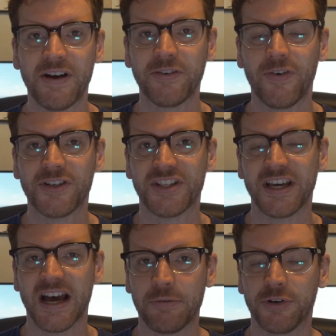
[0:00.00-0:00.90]
very first
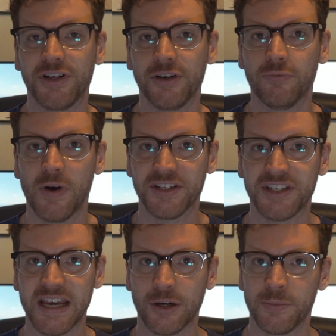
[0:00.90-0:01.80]
thing I would do when
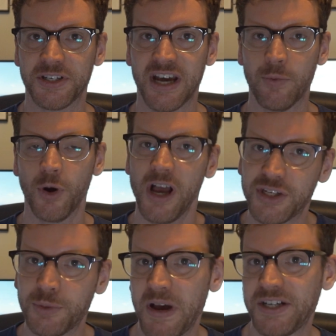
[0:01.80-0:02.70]
setting up this camera,
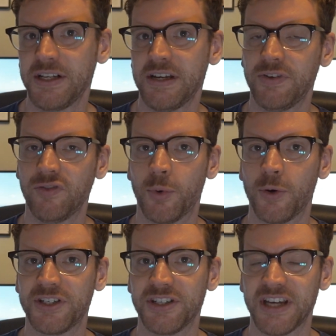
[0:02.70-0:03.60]
especially if you've
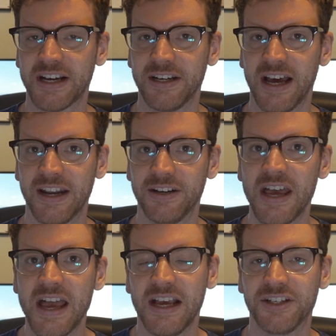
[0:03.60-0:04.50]
bought it second hand,
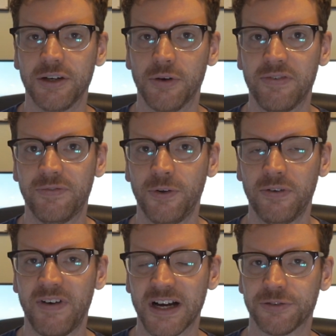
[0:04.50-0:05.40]
is do a full
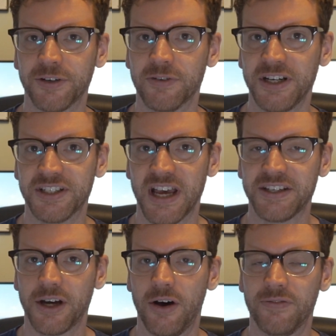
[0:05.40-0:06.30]
factory
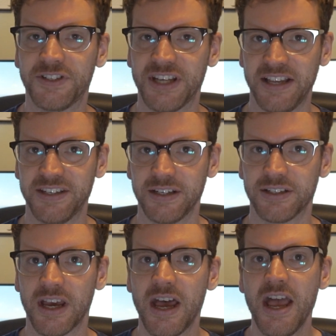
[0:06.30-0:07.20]
reset of
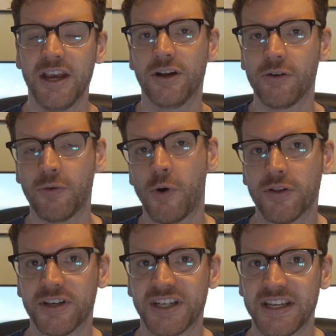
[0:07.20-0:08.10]
settings. You don't know what
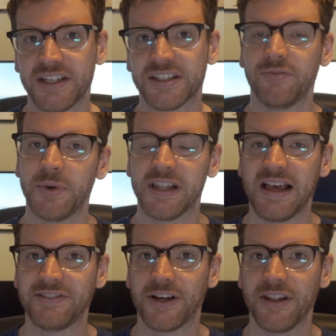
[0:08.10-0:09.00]
other settings have been
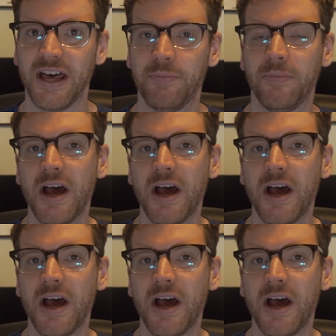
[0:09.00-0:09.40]
left on there